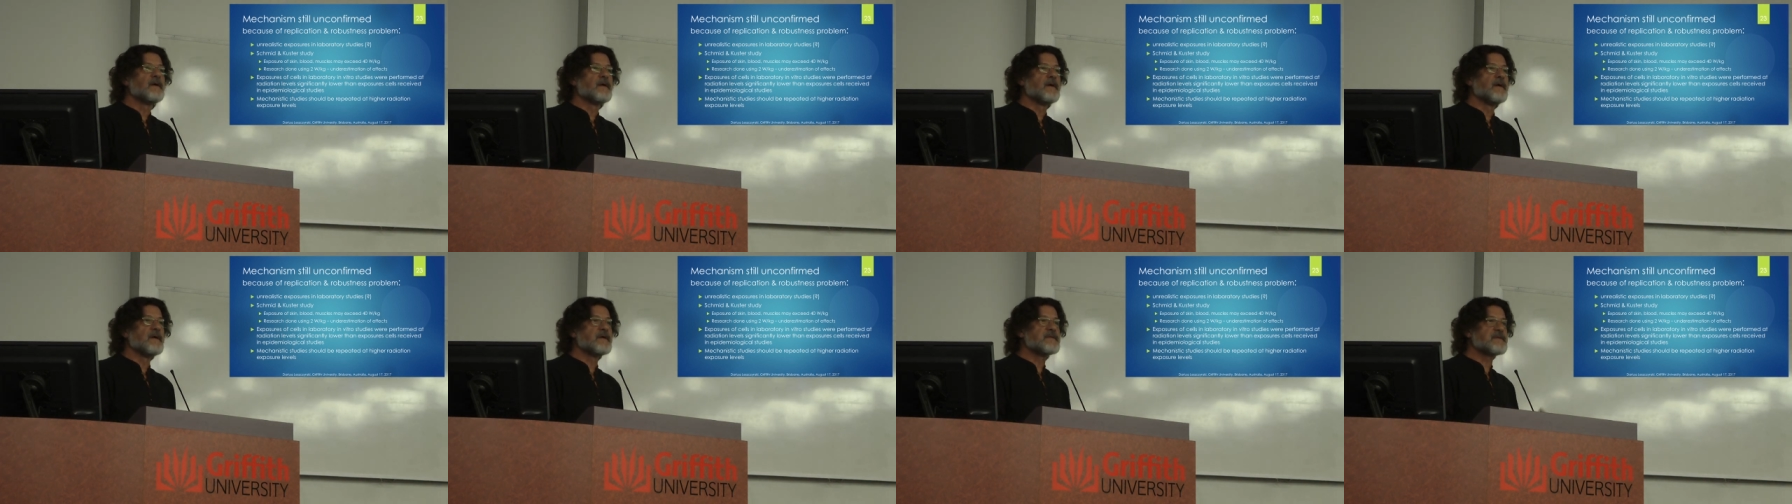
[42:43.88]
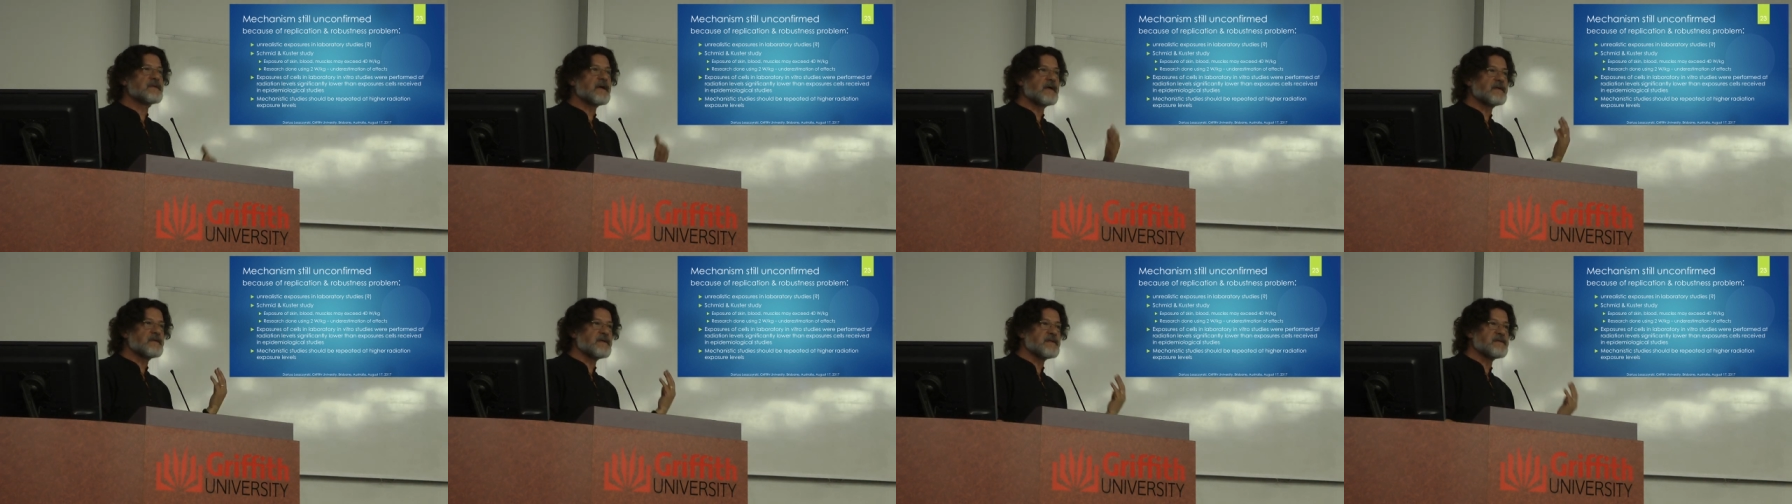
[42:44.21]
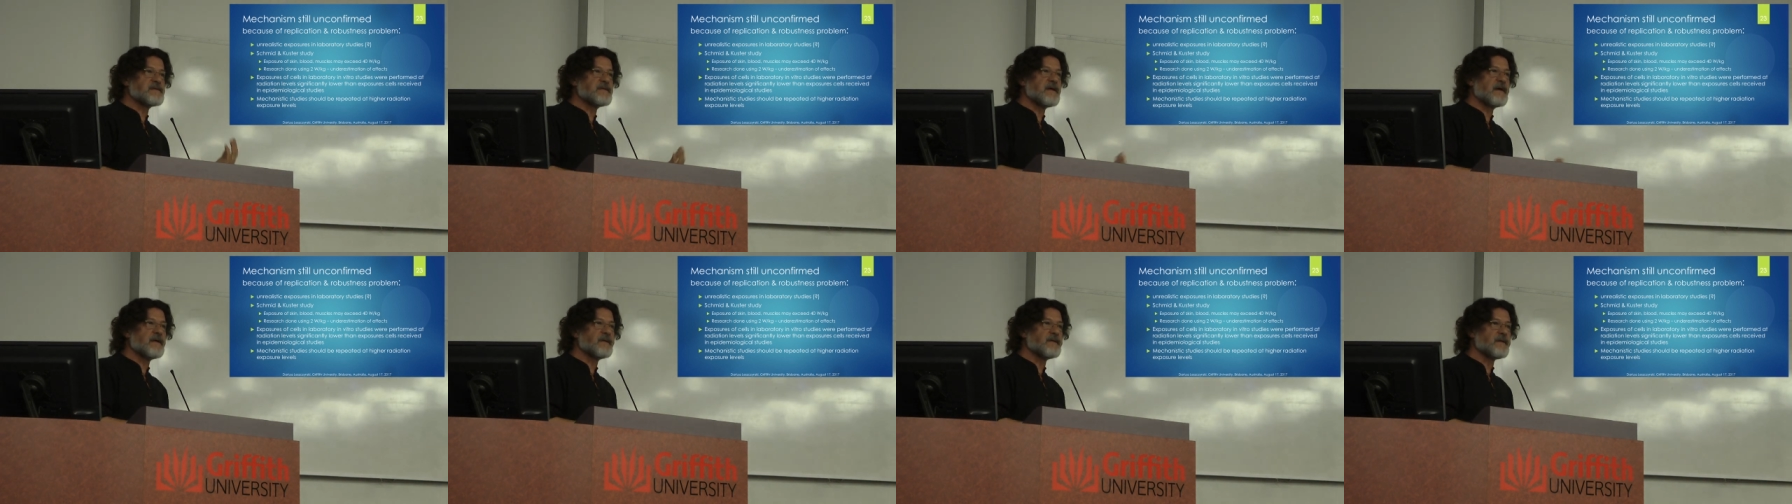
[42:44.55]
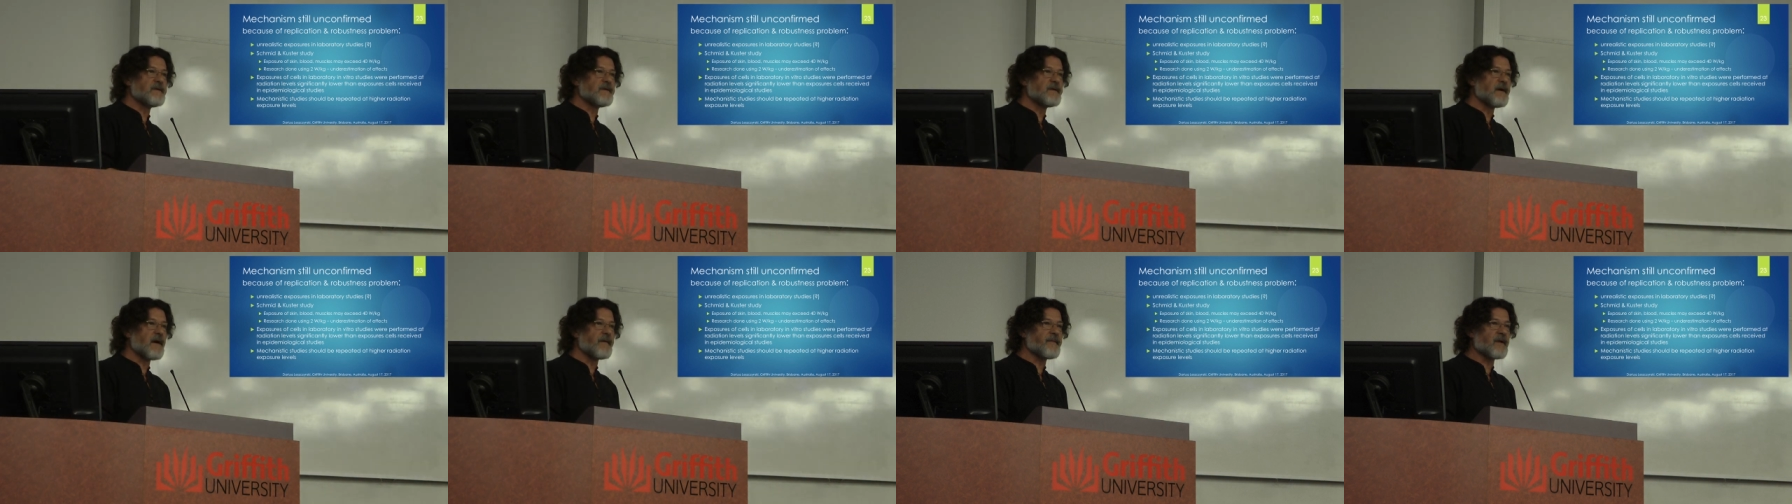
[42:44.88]
uh, uh studies
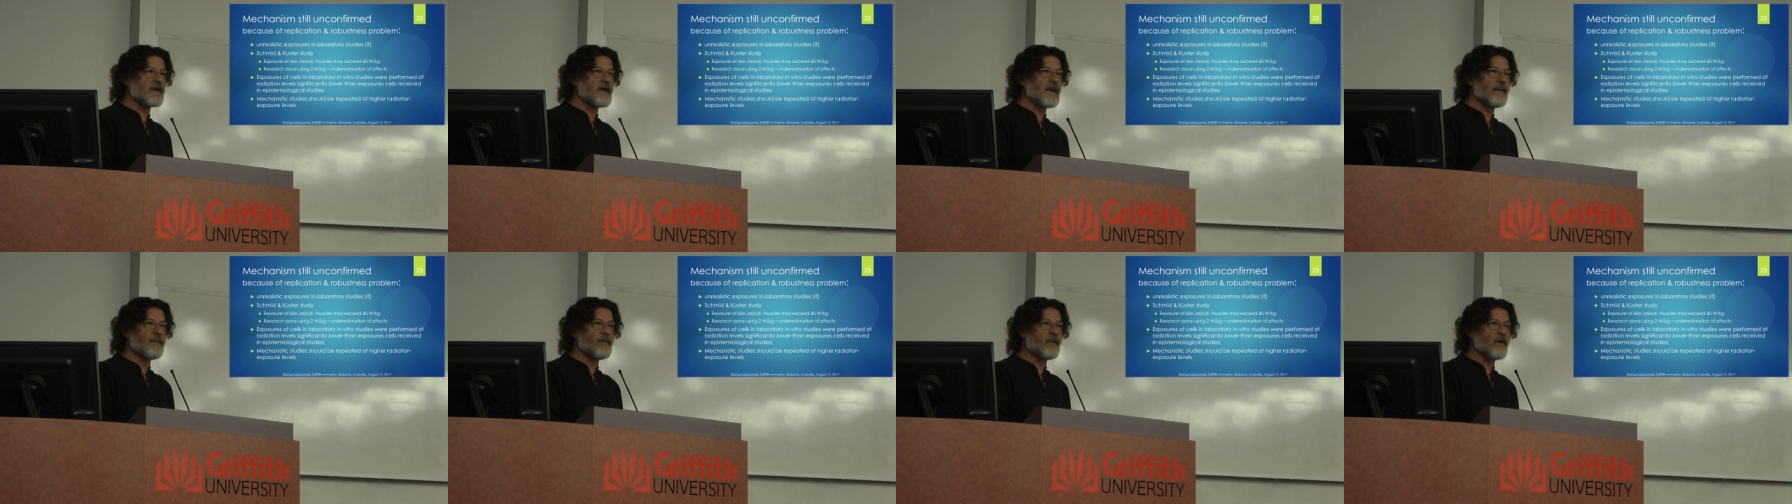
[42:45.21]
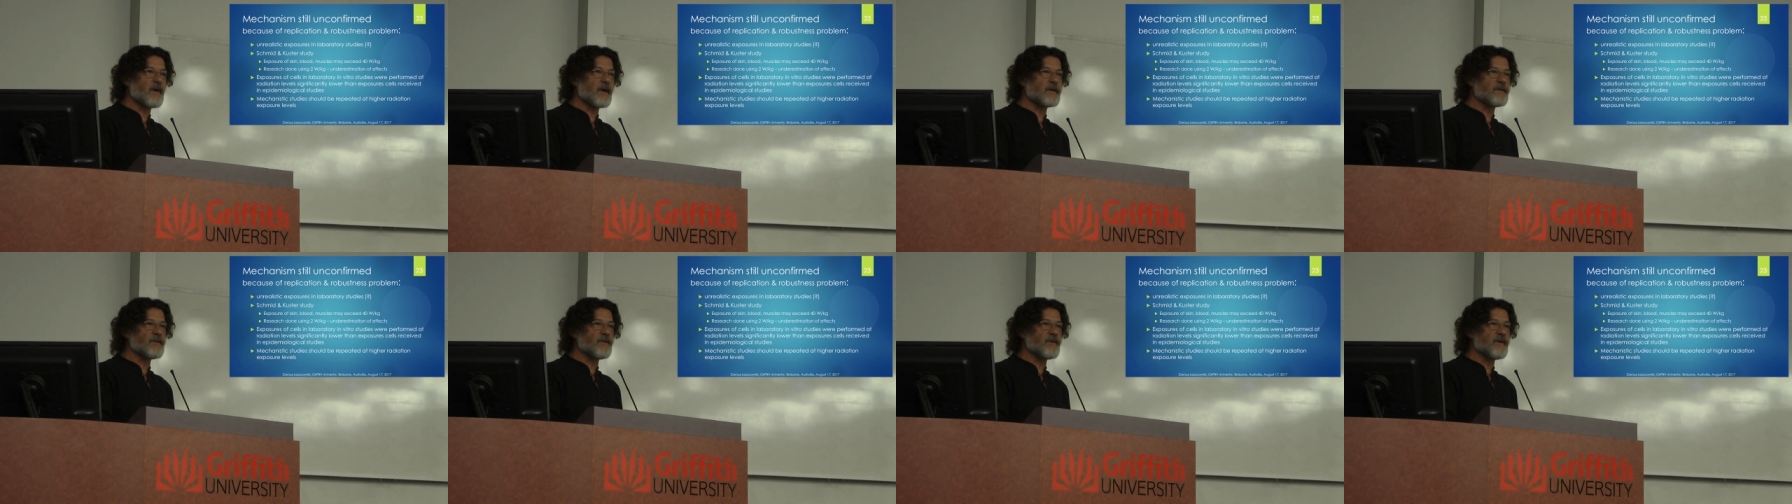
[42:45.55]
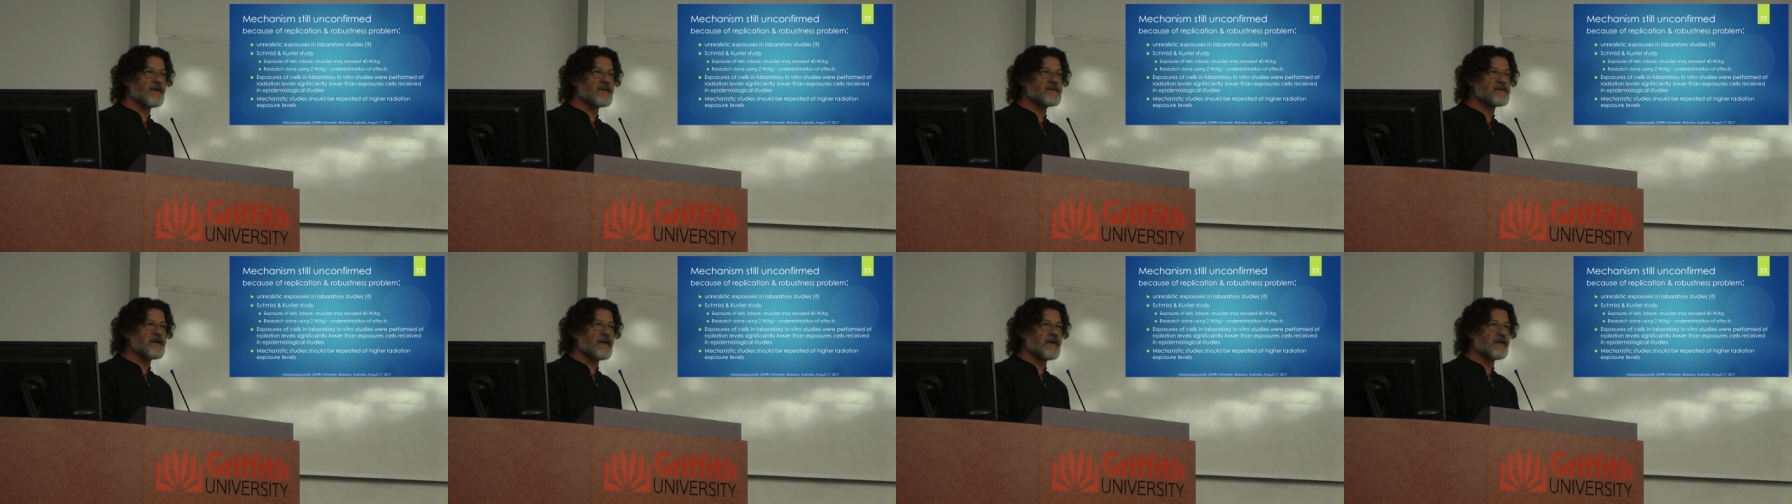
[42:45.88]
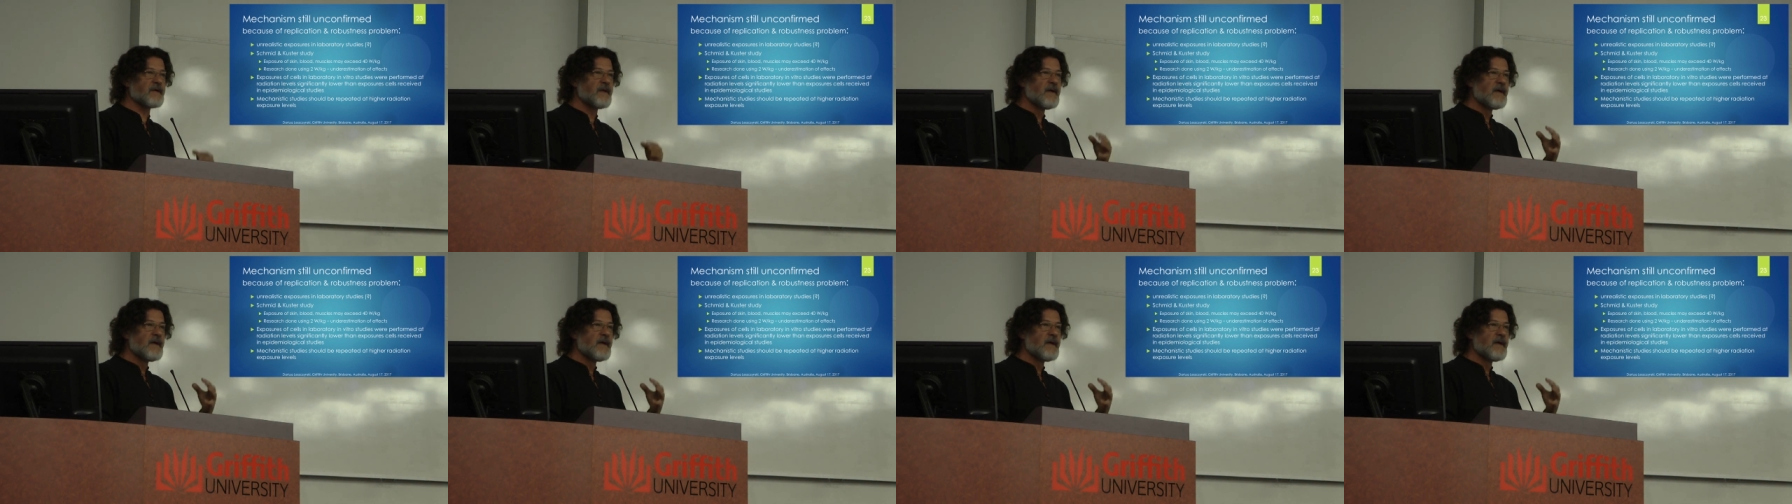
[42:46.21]
done in other laboratories